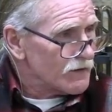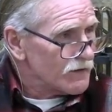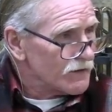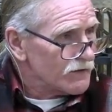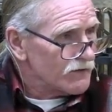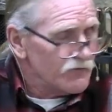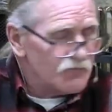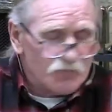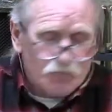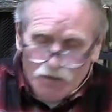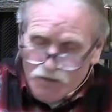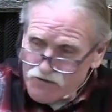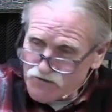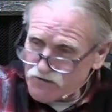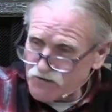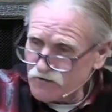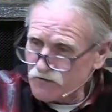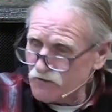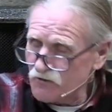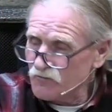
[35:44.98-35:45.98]
You
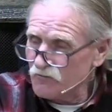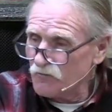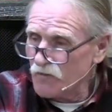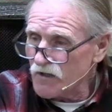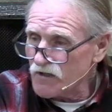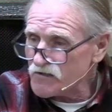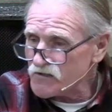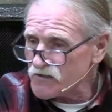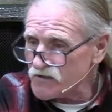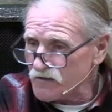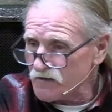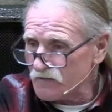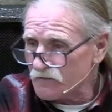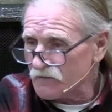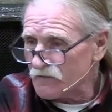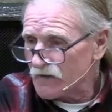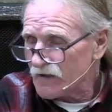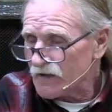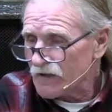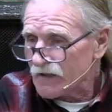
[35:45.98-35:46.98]
must
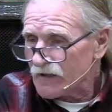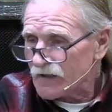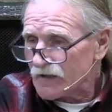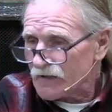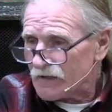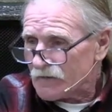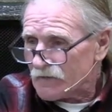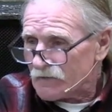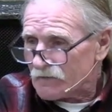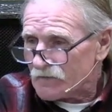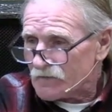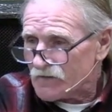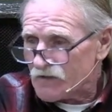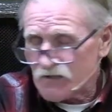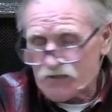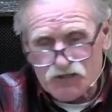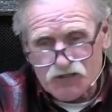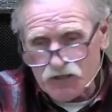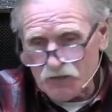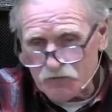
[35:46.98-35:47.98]
have
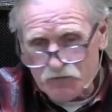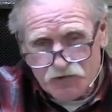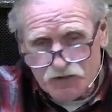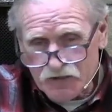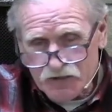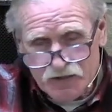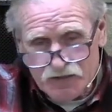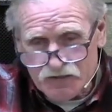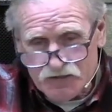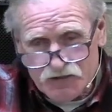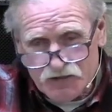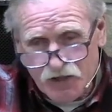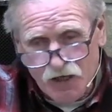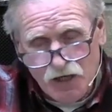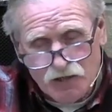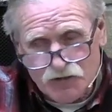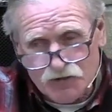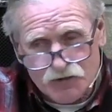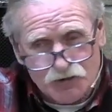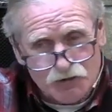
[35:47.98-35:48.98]
did something against
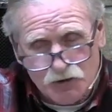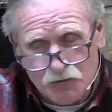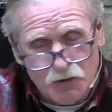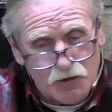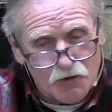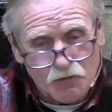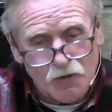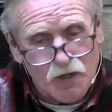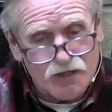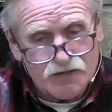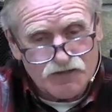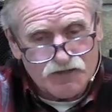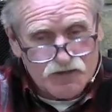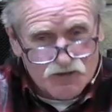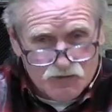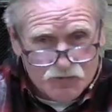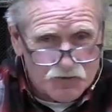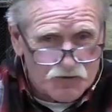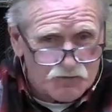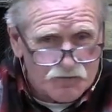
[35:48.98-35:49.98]
God, Job. Otherwise,
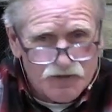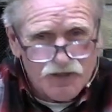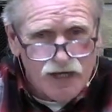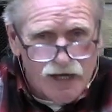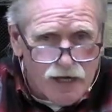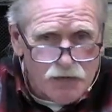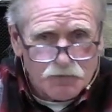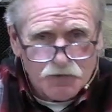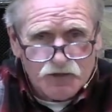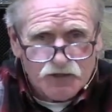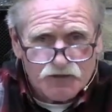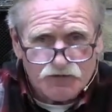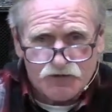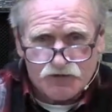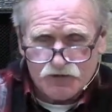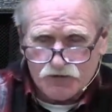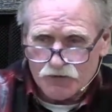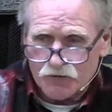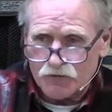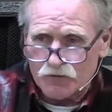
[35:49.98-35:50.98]
this wouldn't be happening
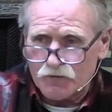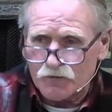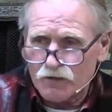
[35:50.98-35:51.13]
to you.